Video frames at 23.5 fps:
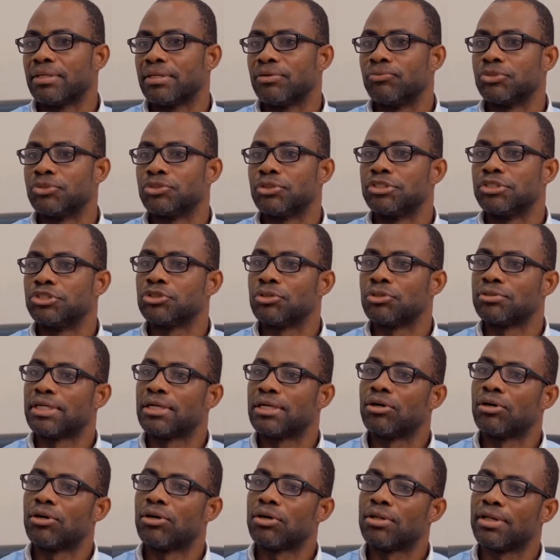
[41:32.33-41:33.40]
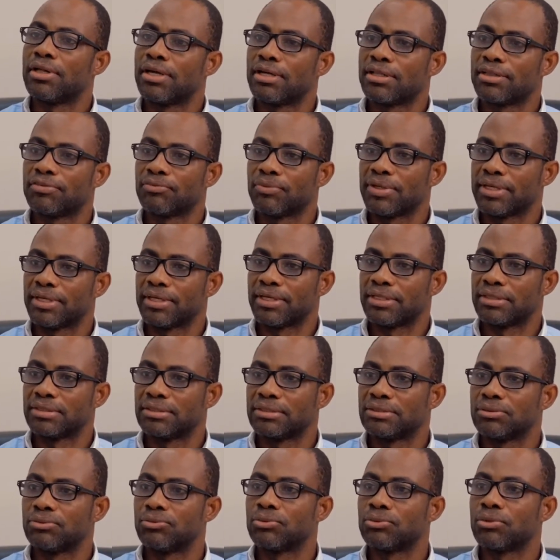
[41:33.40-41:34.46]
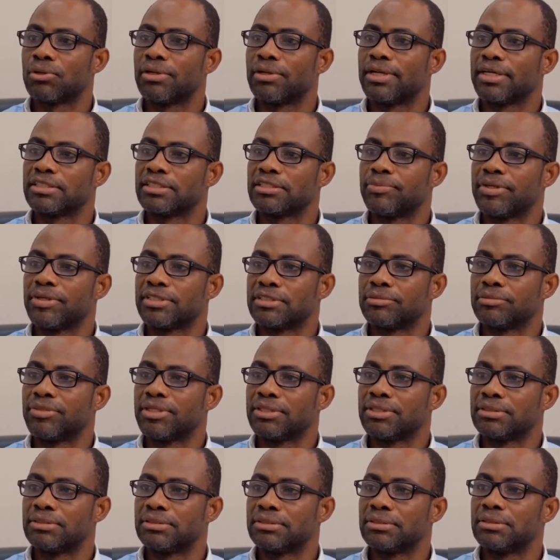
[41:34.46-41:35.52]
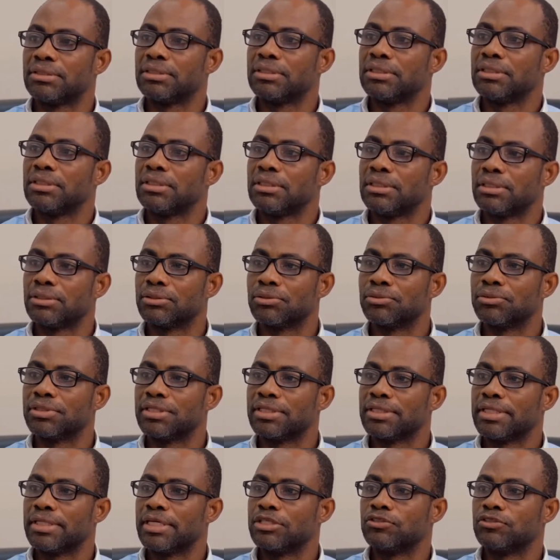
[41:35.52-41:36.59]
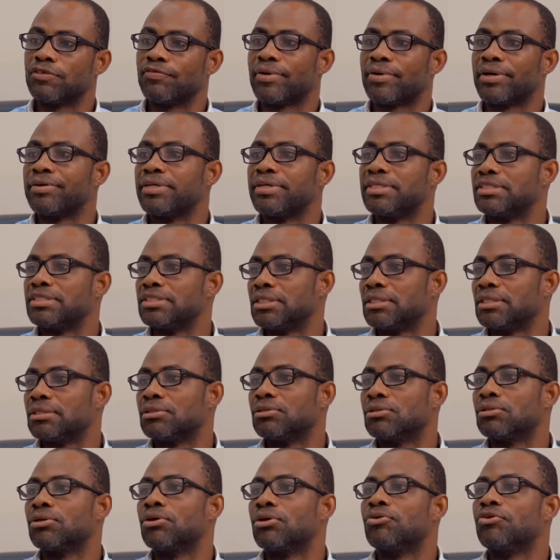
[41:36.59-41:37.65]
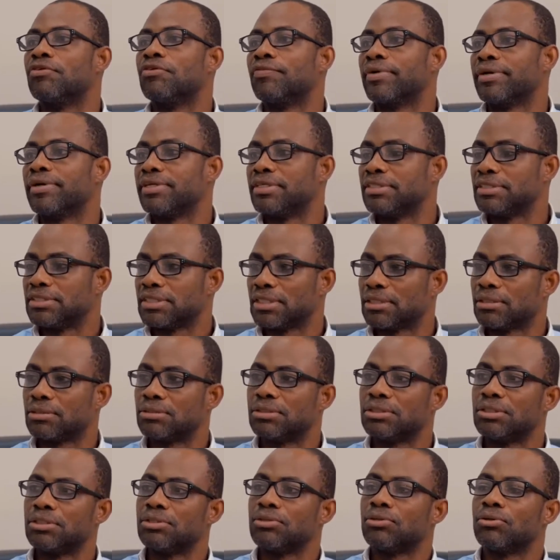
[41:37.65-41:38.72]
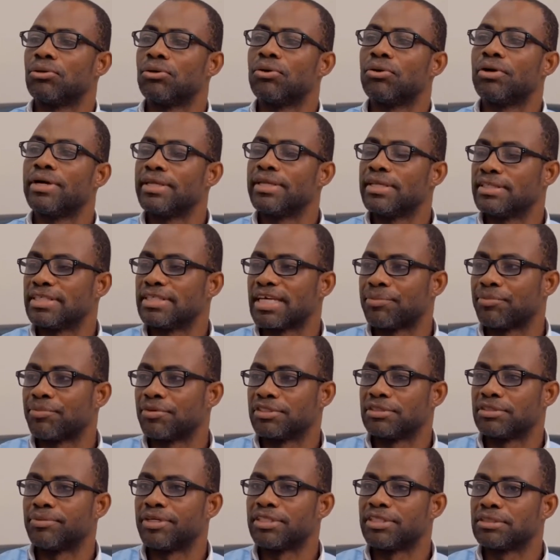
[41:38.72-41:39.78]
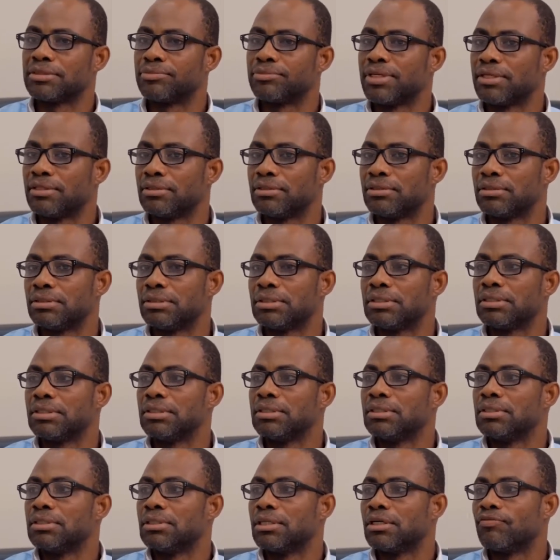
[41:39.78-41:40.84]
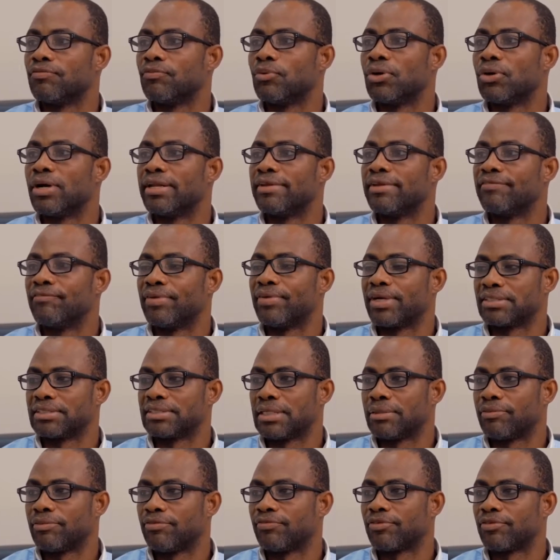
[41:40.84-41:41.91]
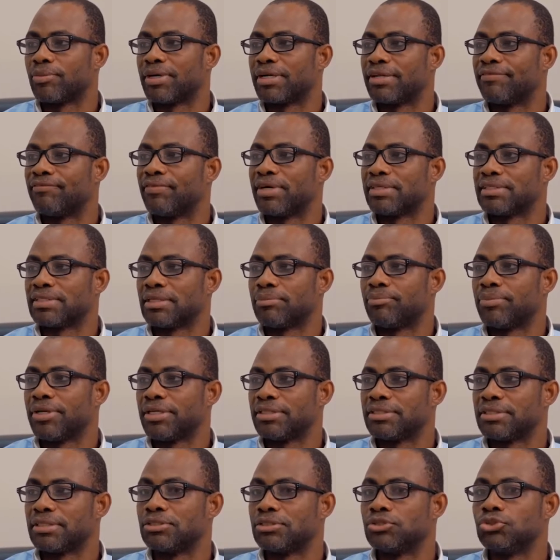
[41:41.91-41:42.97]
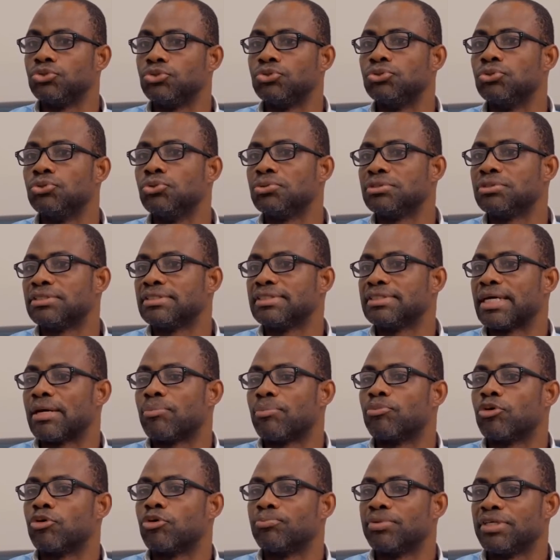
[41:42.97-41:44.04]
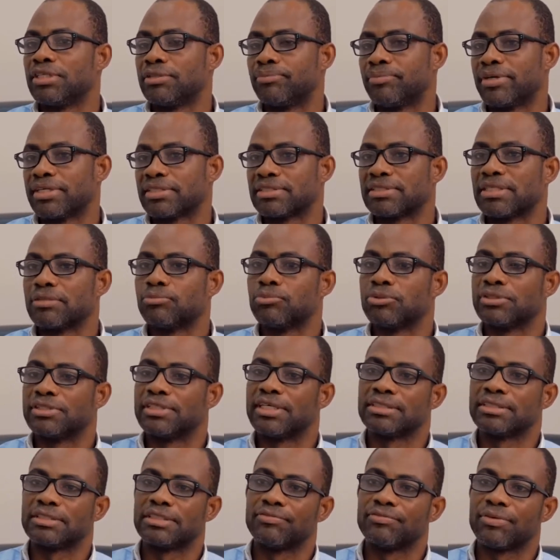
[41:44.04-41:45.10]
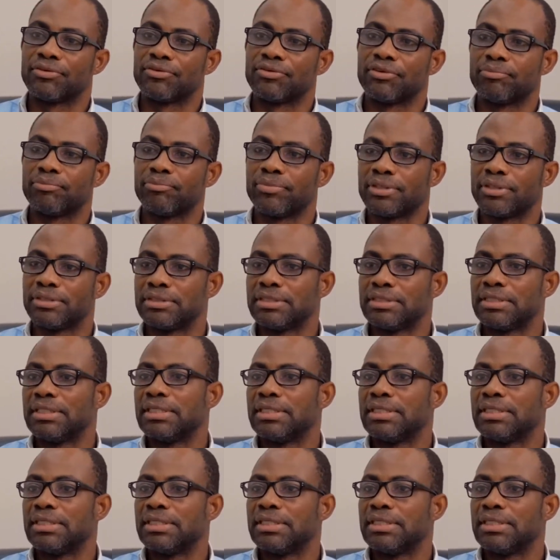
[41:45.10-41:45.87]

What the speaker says: We should ensure that all health workers who collect specimens, including nasopharyngeal or oropharyngeal or any type of specimen from an infected patient, use the appropriate personal protective equipment,